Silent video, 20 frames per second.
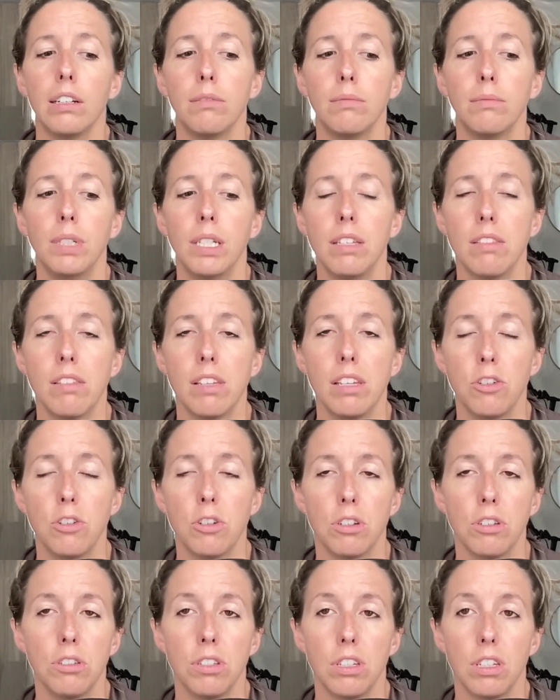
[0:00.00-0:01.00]
it's
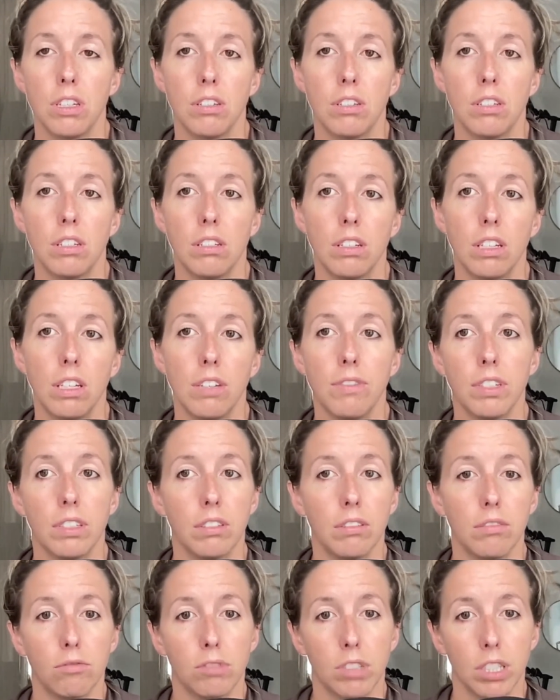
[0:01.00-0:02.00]
interesting to
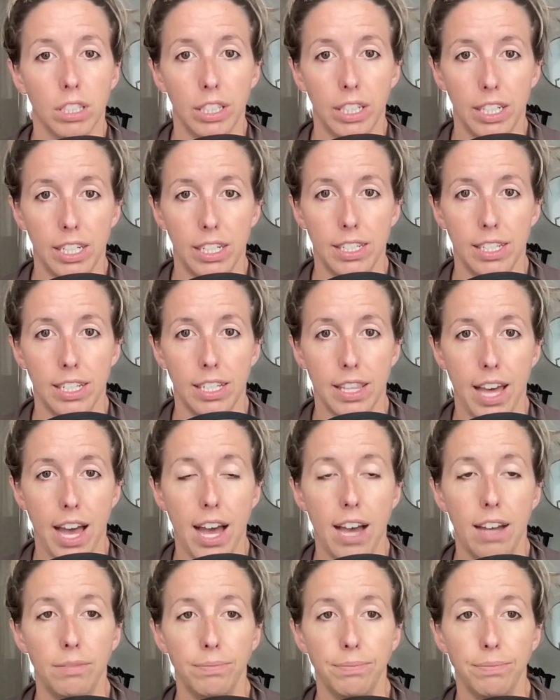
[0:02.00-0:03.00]
even relate it to
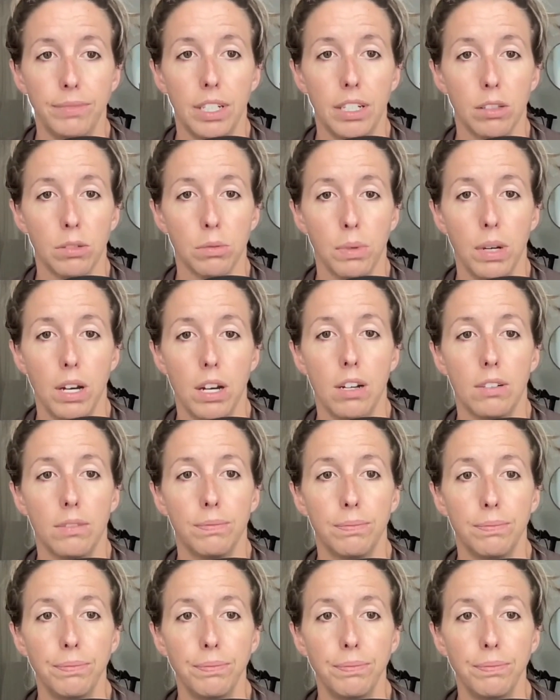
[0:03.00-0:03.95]
that as well.